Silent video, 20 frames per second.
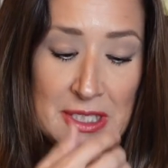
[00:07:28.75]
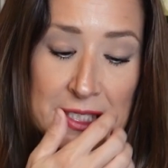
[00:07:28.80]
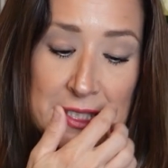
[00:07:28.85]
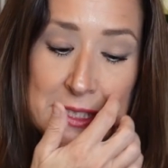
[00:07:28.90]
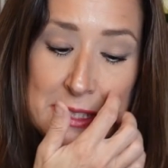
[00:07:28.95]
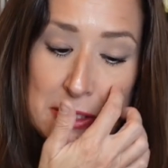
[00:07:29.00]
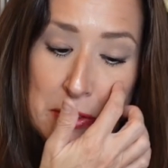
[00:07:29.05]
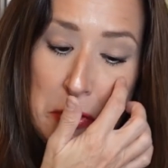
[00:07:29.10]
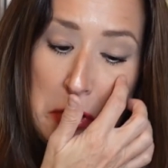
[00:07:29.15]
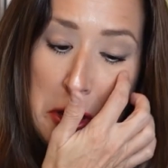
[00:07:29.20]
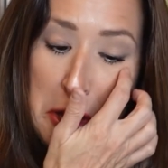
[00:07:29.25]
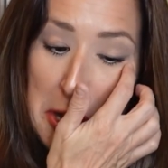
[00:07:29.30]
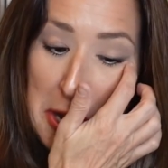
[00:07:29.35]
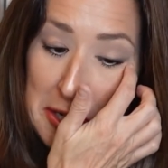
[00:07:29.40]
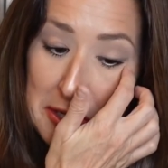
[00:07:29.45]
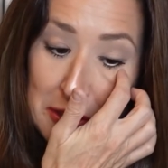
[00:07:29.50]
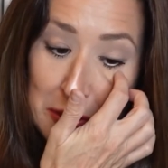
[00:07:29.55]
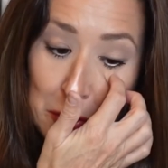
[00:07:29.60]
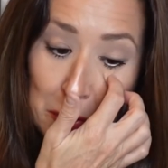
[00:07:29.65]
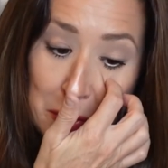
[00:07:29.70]
Let's go
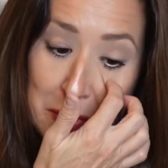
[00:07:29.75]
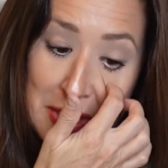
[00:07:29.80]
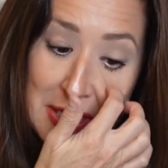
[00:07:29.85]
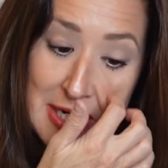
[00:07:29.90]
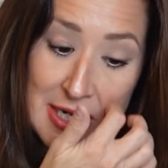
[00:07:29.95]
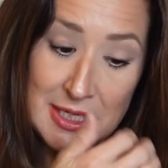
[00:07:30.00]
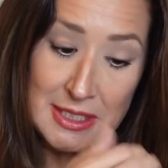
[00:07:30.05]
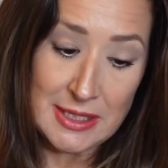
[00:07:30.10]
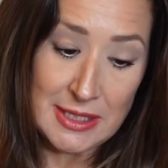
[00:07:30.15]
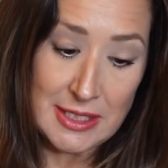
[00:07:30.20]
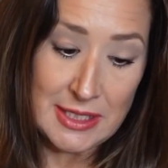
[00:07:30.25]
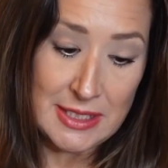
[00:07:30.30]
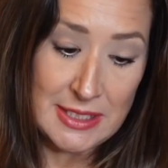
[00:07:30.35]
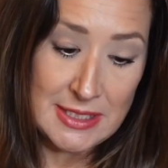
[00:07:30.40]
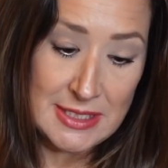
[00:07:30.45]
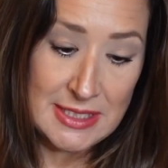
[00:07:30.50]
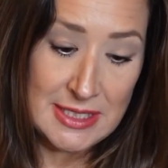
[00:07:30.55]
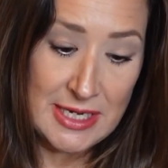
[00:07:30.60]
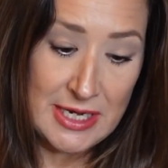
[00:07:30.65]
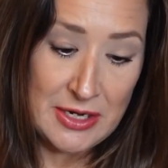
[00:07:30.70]
ahead and read
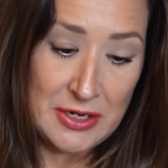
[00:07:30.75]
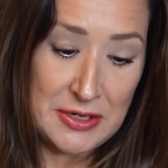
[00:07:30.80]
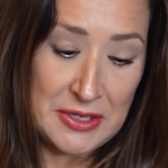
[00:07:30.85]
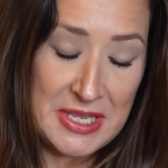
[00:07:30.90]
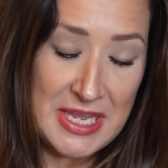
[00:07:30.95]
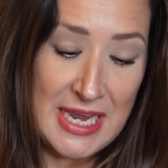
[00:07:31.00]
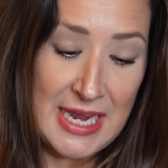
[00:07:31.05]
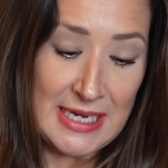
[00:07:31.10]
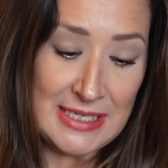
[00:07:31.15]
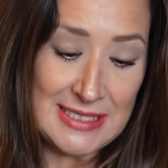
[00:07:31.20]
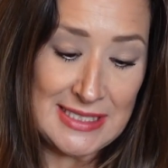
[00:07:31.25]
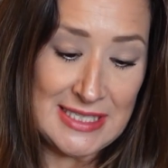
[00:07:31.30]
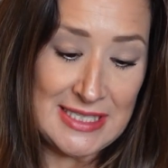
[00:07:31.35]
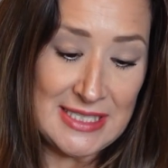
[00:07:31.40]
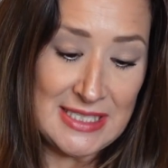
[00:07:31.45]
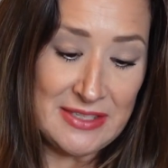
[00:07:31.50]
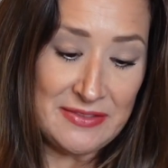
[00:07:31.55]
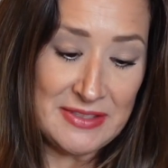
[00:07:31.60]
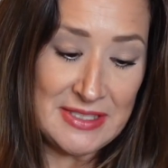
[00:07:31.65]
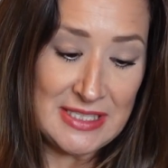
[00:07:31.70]
this here. The
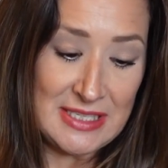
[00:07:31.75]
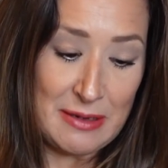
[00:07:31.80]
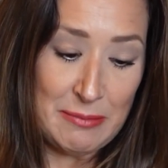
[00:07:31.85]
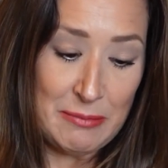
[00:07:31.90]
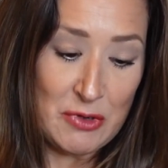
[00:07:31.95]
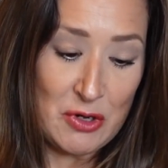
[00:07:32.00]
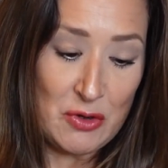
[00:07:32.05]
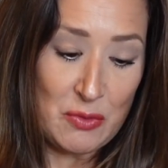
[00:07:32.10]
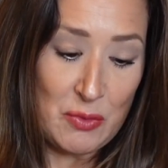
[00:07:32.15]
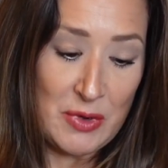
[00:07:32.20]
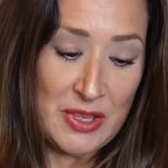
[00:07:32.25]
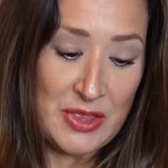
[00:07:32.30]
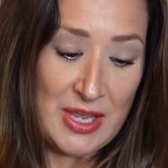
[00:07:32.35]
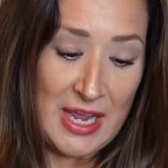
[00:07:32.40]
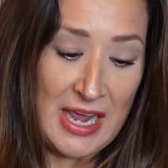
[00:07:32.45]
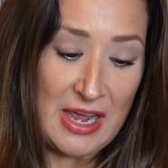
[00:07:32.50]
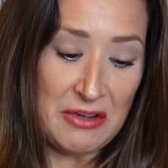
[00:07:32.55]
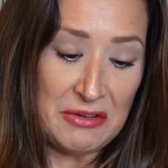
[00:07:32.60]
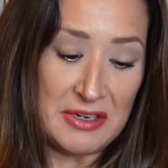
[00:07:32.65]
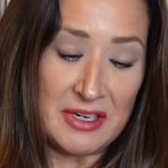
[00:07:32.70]
essence of summer
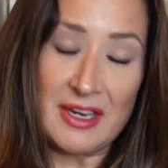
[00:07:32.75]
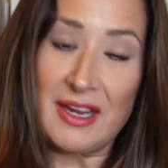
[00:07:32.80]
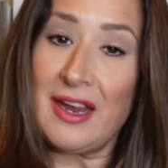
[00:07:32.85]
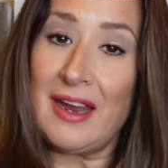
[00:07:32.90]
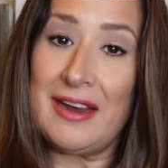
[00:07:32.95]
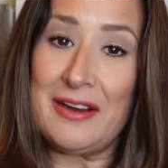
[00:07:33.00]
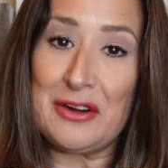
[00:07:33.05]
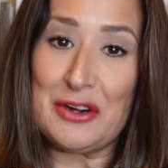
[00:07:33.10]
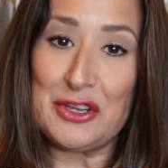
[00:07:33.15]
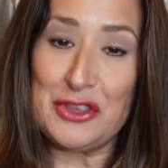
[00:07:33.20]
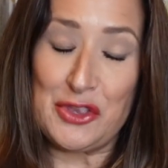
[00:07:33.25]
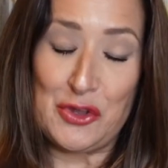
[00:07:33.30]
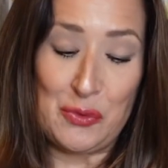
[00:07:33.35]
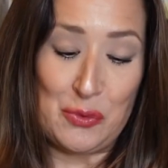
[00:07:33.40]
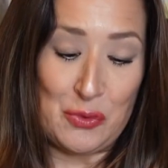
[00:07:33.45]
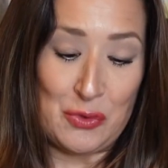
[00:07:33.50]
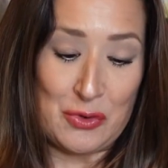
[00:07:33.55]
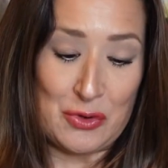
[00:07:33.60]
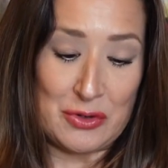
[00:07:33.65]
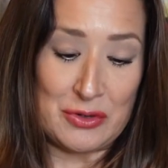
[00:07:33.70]
without a care in the
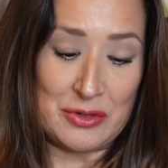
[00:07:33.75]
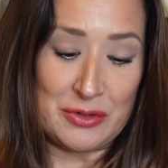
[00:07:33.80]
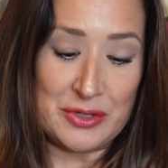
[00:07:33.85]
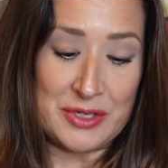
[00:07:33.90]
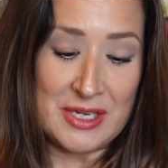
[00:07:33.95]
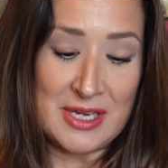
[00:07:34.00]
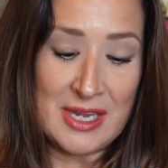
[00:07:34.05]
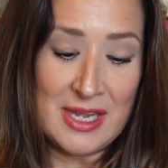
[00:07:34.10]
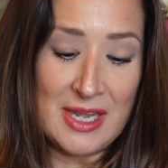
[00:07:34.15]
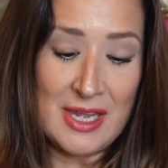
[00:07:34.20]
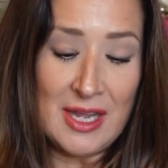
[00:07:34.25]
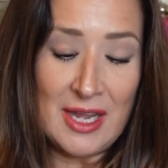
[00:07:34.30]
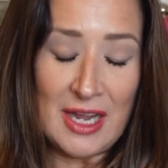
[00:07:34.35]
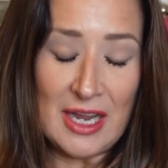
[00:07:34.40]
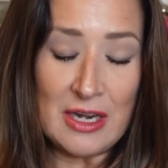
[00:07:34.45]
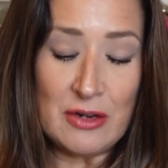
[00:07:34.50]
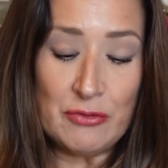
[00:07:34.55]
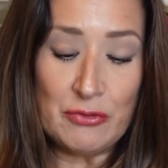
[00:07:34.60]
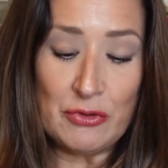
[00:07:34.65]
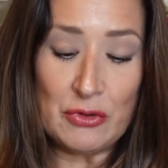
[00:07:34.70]
world
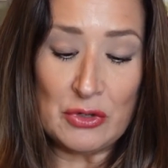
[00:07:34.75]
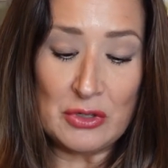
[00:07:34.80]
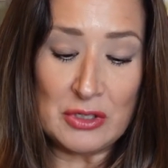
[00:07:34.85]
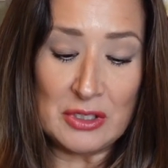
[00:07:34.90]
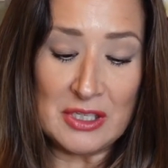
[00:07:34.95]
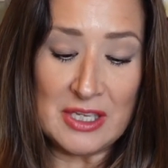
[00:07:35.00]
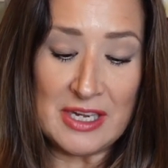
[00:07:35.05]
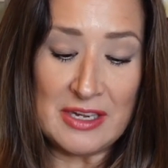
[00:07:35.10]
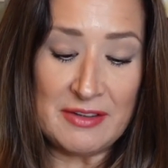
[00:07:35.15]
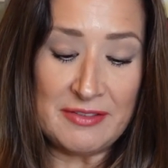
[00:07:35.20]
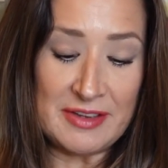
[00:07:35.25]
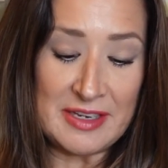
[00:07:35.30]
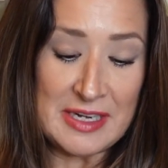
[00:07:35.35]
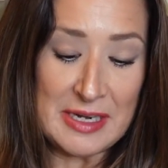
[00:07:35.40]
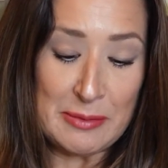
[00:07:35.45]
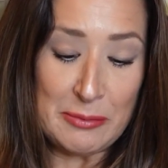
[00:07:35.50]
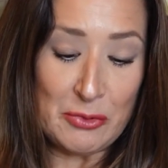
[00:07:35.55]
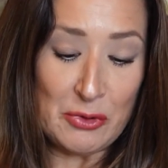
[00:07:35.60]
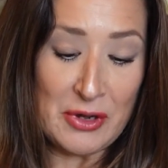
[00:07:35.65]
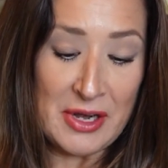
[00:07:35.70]
and full of an
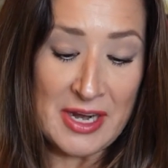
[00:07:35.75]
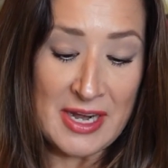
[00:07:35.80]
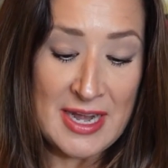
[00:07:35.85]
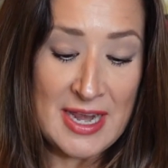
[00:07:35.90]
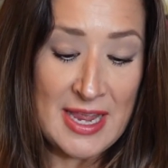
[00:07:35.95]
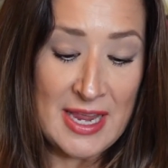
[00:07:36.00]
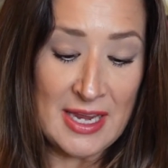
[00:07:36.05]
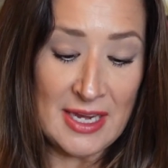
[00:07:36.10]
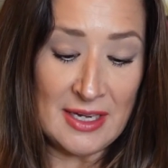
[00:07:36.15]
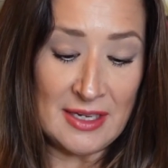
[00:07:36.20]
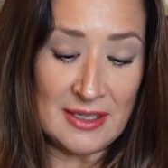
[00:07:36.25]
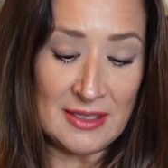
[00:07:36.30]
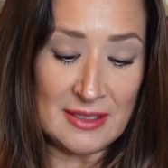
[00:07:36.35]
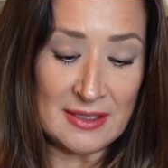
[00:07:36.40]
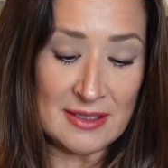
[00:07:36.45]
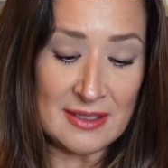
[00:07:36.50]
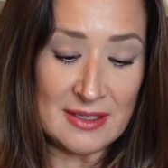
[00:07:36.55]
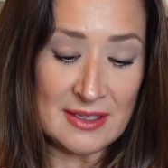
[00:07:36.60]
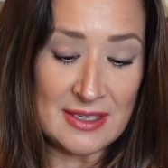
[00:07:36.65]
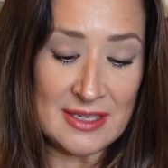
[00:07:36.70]
inebriating,
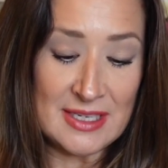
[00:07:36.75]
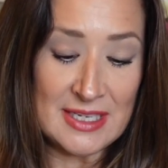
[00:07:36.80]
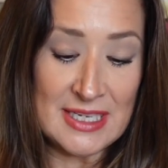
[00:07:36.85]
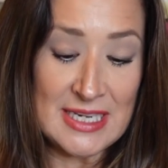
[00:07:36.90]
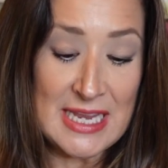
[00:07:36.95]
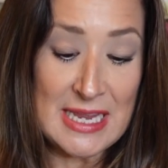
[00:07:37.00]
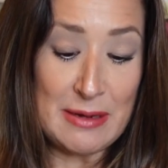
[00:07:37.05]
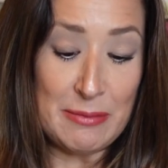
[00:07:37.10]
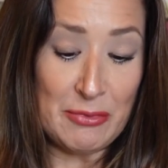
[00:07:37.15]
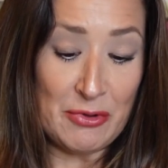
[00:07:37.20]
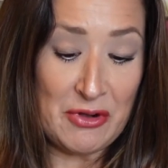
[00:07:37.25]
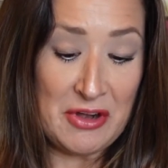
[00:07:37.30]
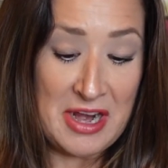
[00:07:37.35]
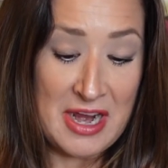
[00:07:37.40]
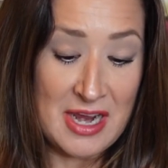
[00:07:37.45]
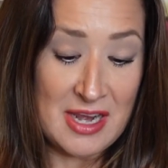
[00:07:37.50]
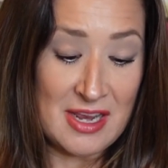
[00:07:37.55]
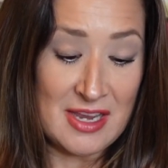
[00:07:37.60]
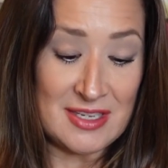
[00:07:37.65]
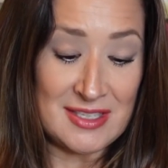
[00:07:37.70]

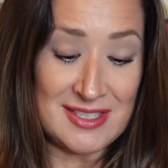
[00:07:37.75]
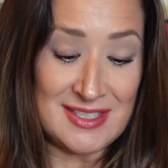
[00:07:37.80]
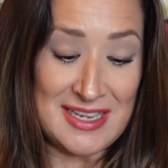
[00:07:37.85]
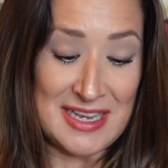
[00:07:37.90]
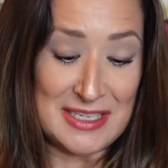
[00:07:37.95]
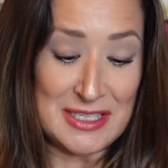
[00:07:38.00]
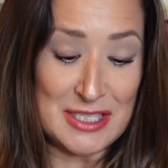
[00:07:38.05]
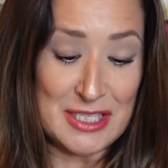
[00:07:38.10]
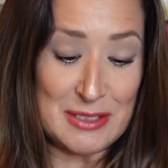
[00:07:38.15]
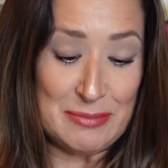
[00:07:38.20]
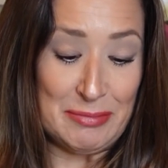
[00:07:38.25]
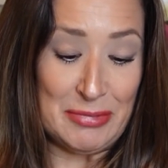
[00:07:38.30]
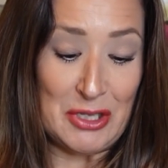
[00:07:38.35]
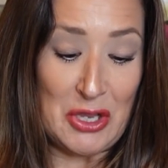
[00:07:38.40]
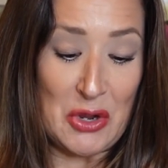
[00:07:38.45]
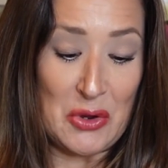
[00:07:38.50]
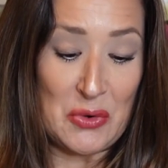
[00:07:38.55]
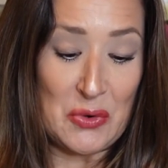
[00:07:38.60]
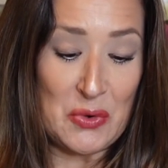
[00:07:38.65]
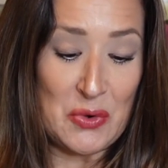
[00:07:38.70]
inebriating sense
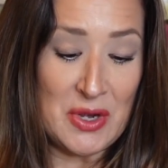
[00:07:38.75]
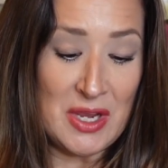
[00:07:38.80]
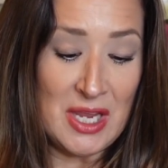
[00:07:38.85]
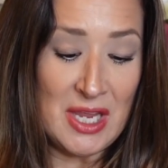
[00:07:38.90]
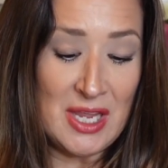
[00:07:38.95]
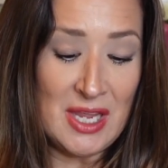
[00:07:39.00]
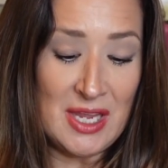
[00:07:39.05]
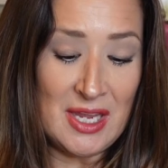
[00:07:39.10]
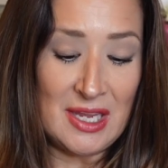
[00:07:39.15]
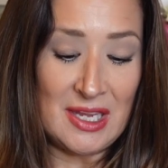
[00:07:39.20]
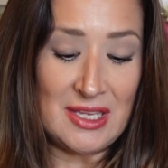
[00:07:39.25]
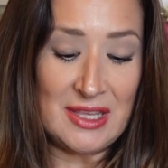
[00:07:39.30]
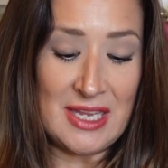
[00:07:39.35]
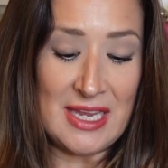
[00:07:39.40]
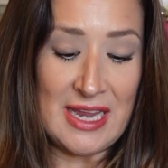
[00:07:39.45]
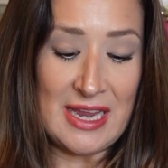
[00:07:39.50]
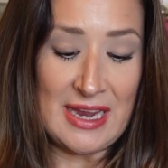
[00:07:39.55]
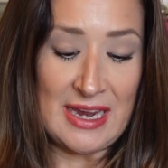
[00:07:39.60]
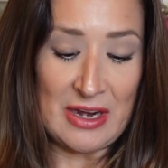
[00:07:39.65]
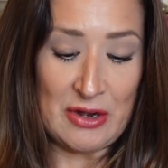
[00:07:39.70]
blown in
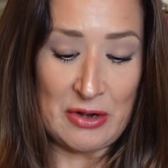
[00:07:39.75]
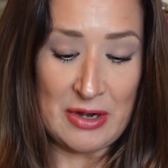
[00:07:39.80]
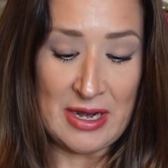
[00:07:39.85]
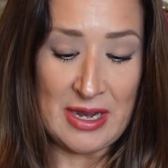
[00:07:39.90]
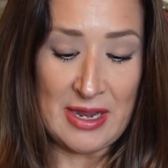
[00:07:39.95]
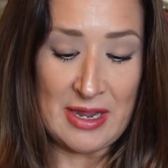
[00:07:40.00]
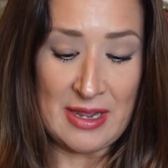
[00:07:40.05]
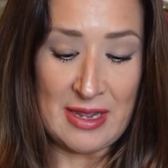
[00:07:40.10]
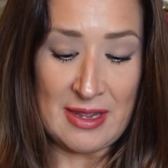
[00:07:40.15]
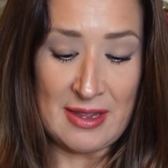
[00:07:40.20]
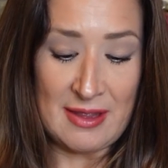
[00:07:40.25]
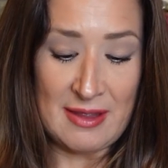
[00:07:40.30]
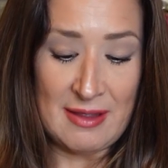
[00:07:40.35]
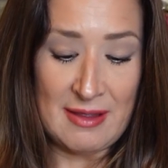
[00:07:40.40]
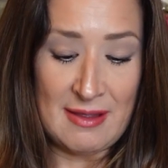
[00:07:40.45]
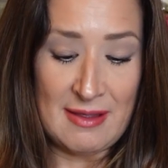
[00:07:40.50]
the area